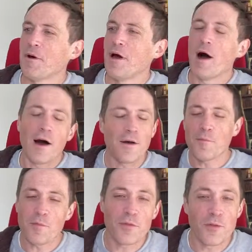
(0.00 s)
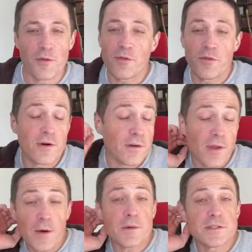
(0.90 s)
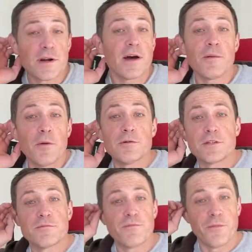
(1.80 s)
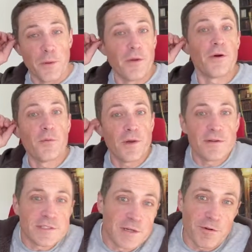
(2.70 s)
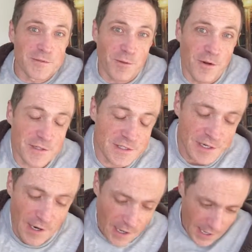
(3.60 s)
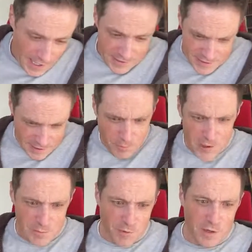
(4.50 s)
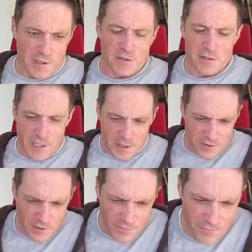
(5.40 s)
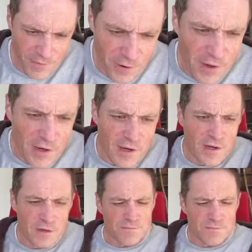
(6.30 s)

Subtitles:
the language that I am most familiar with is C++, and in C++ there's actually a very